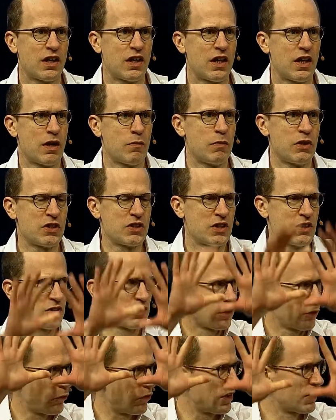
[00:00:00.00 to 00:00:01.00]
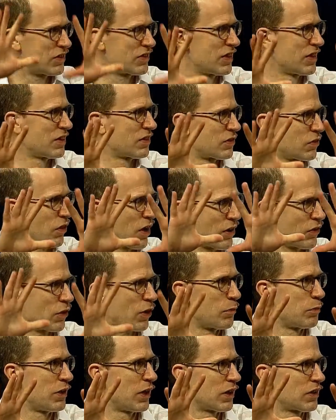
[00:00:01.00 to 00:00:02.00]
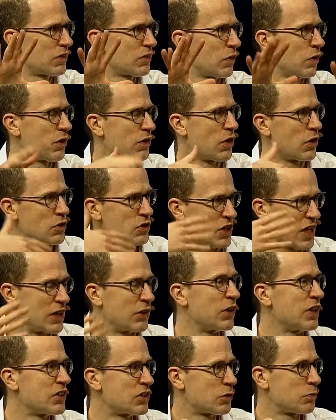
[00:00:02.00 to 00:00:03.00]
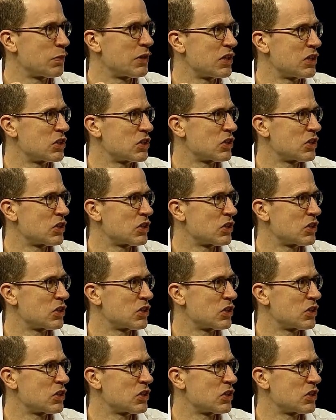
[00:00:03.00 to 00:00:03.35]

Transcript: images of faces or other objects, or, or generate speech.